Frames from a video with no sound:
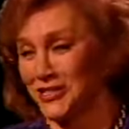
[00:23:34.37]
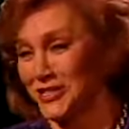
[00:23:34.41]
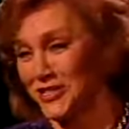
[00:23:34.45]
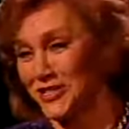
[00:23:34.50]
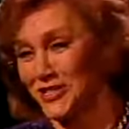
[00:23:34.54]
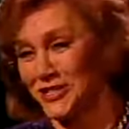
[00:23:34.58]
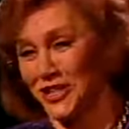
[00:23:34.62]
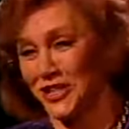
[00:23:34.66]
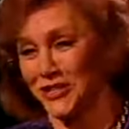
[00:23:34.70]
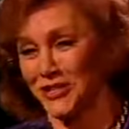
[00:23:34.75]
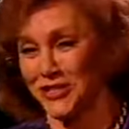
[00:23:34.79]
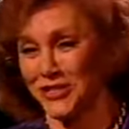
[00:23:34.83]
The
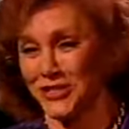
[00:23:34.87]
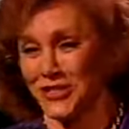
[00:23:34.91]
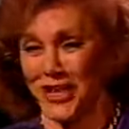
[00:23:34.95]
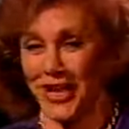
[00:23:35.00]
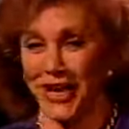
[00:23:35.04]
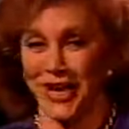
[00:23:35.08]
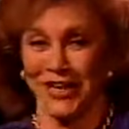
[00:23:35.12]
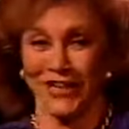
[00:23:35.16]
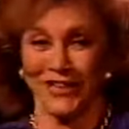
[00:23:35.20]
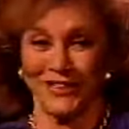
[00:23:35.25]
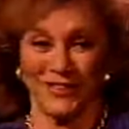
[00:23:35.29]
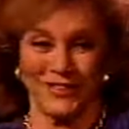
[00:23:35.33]

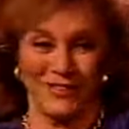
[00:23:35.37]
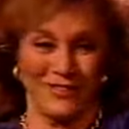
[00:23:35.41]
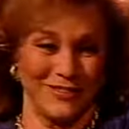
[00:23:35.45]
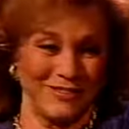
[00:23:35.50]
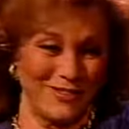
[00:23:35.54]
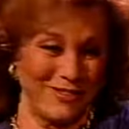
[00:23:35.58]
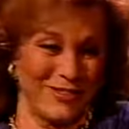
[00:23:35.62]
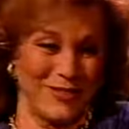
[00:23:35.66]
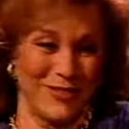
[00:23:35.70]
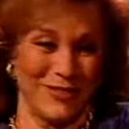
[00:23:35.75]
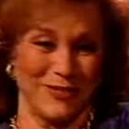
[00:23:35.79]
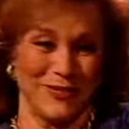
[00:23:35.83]
sunshine
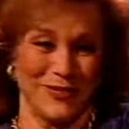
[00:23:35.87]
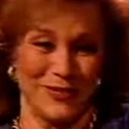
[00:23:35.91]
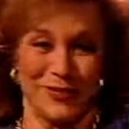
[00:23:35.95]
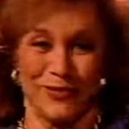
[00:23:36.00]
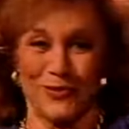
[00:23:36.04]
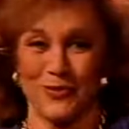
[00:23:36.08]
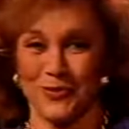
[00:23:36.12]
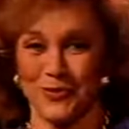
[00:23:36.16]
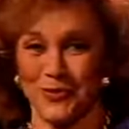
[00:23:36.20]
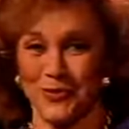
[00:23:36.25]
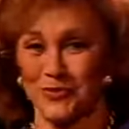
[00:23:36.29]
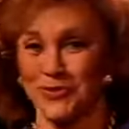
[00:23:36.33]
seems
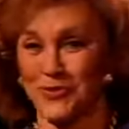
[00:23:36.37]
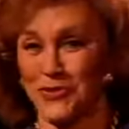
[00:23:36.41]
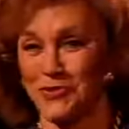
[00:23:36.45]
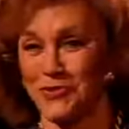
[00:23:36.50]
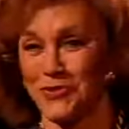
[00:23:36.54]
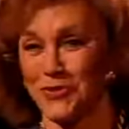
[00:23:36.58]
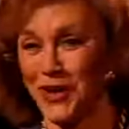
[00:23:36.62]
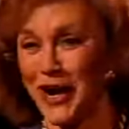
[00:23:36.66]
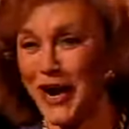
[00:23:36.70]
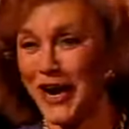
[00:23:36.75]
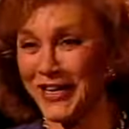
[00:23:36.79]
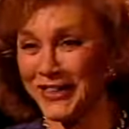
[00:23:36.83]
to be
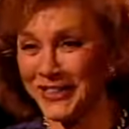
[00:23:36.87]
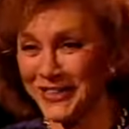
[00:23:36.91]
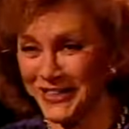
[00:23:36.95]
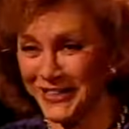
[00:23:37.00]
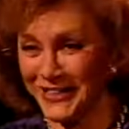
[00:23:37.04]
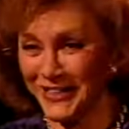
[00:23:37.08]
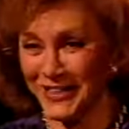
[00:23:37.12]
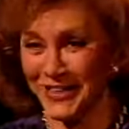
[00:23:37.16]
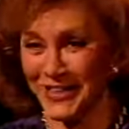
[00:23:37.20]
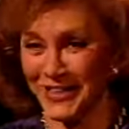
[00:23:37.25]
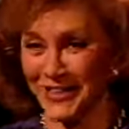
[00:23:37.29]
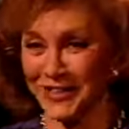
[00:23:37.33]

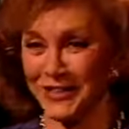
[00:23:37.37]
brighter.